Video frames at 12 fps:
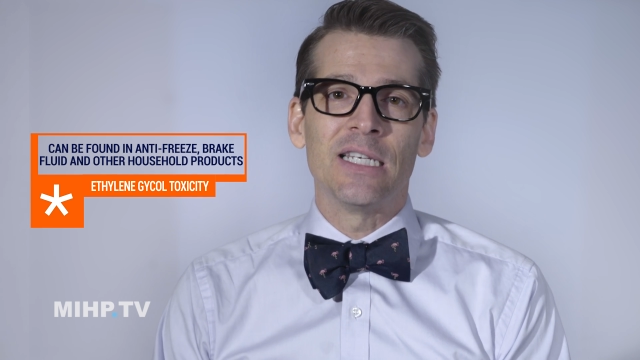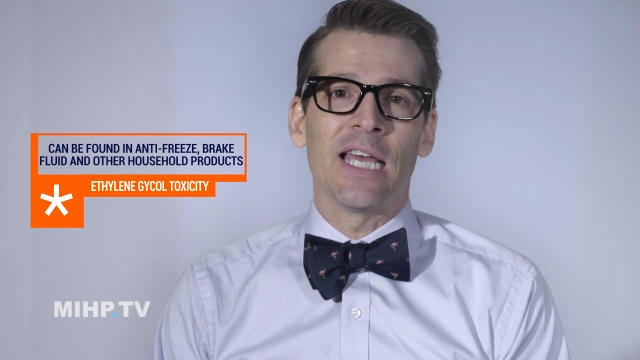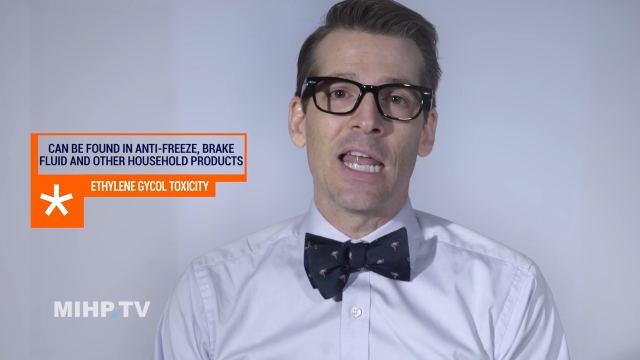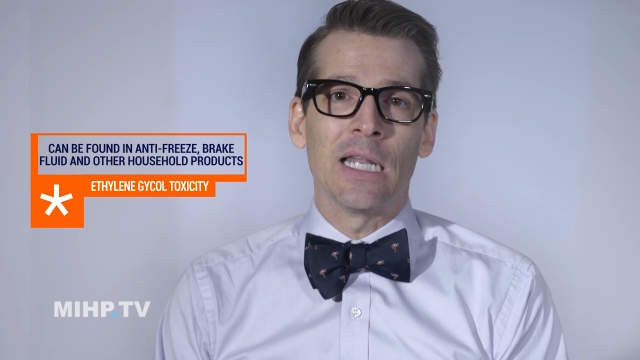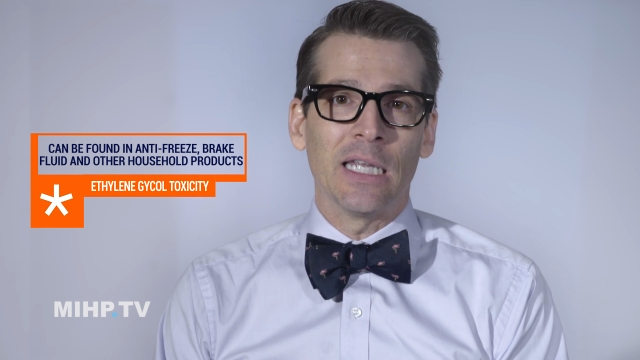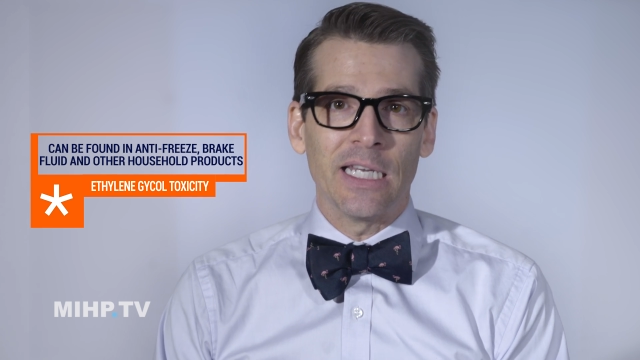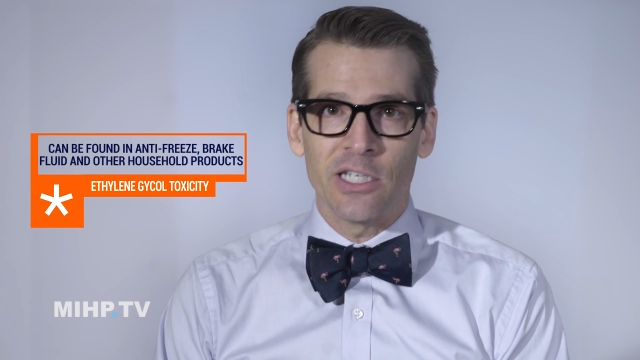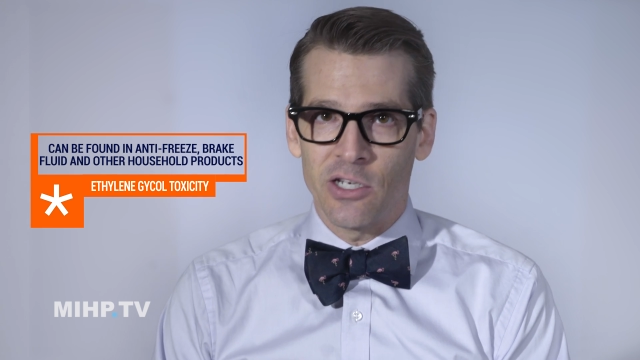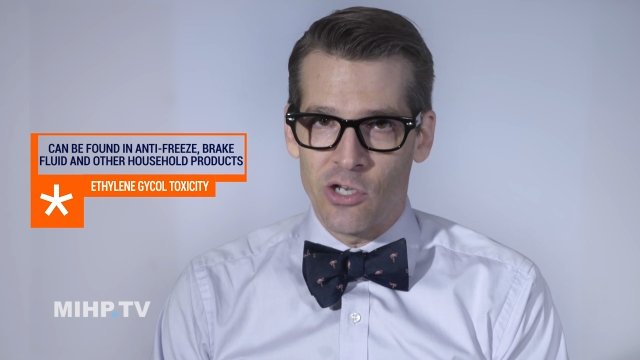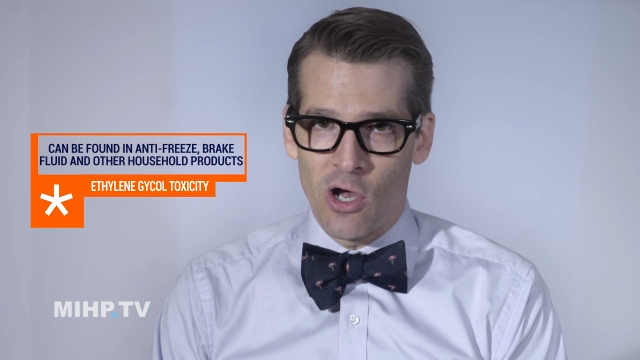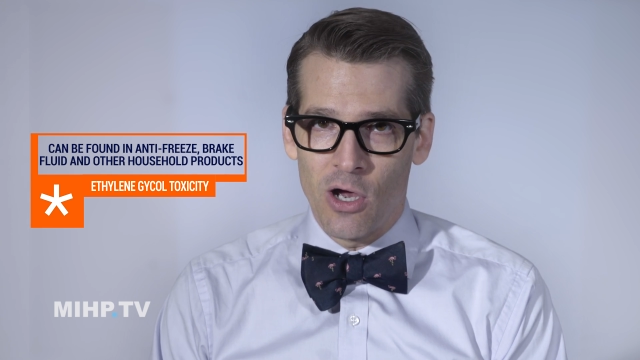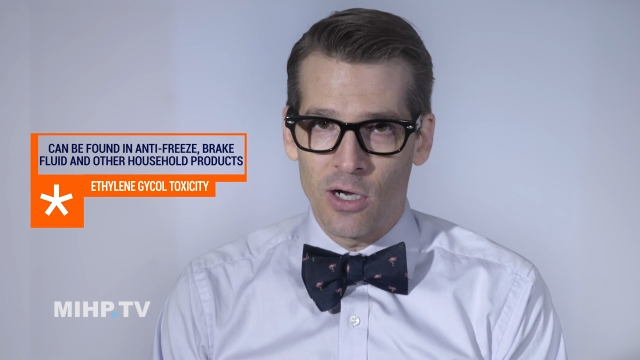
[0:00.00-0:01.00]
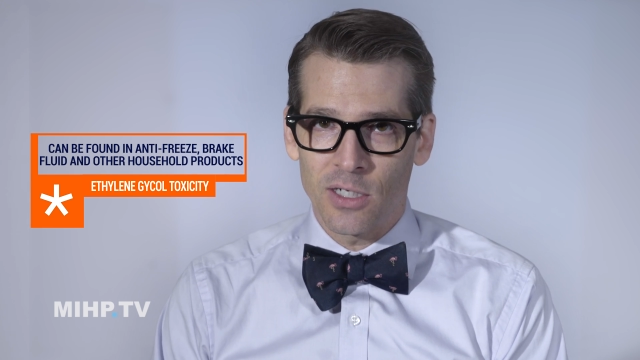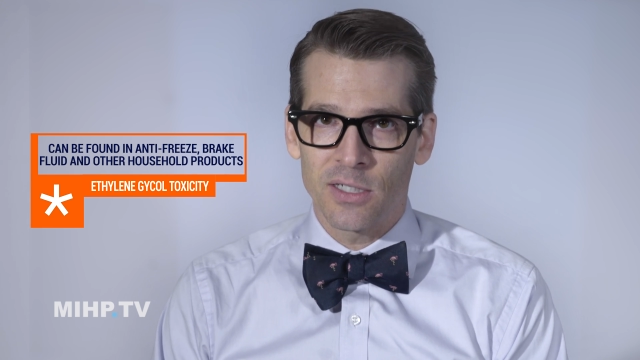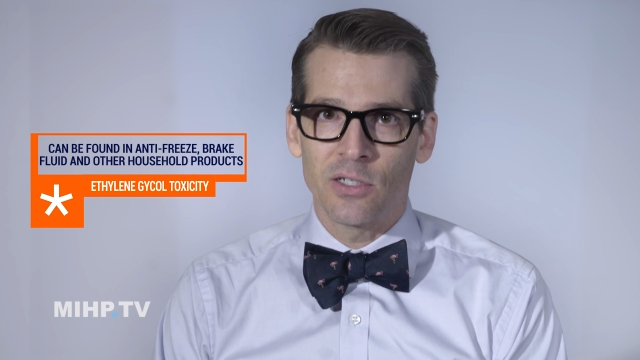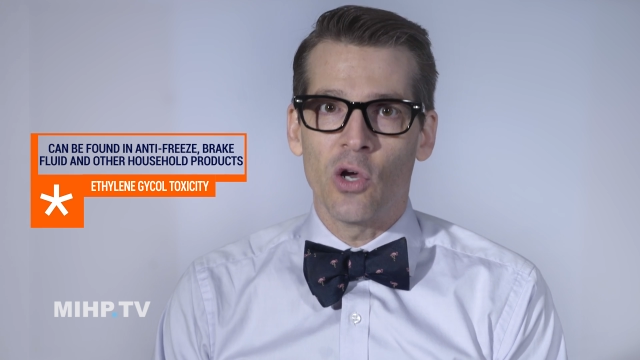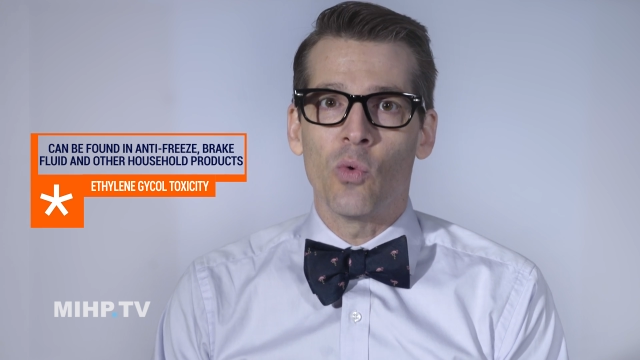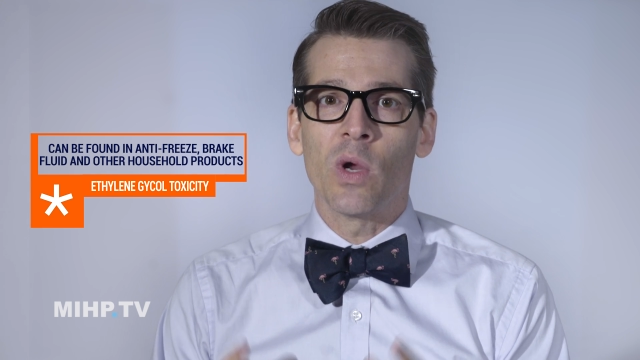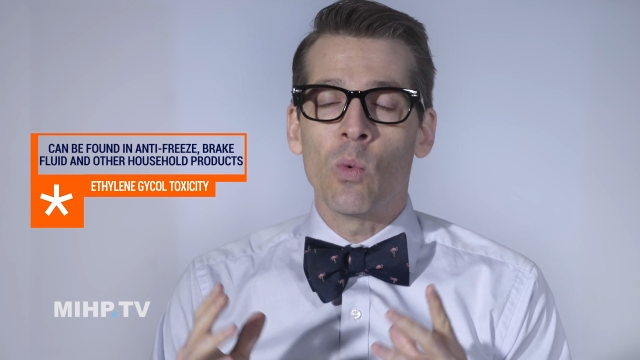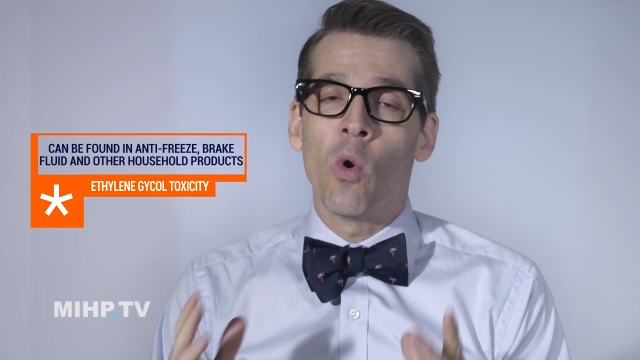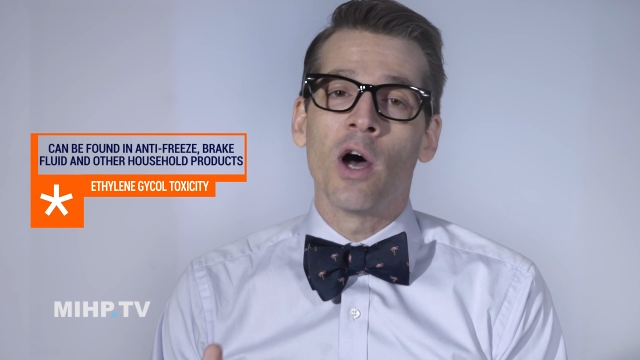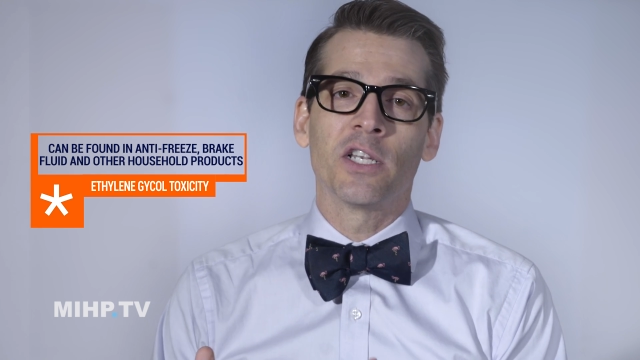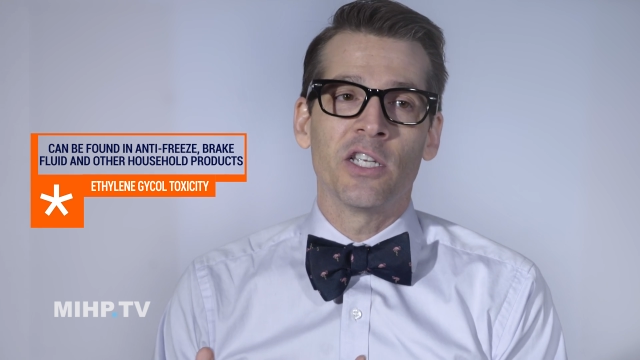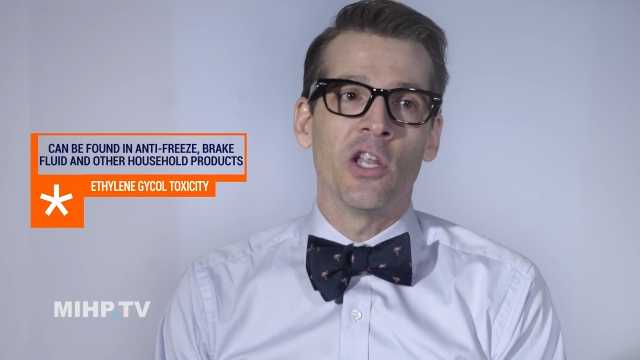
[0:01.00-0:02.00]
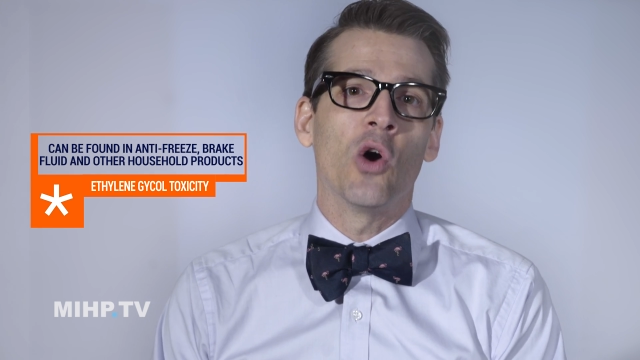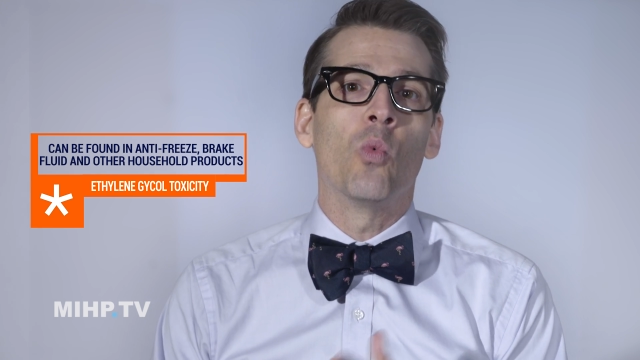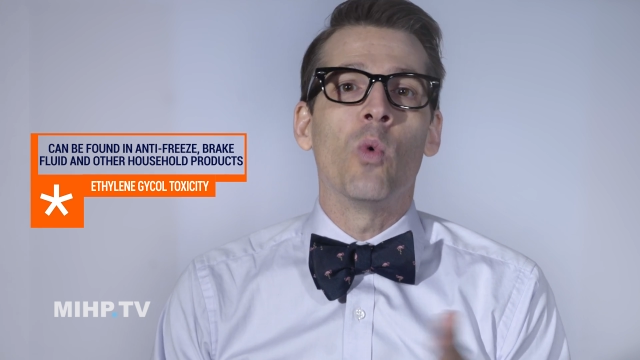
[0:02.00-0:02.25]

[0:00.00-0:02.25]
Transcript: deadly to dogs, so we want to know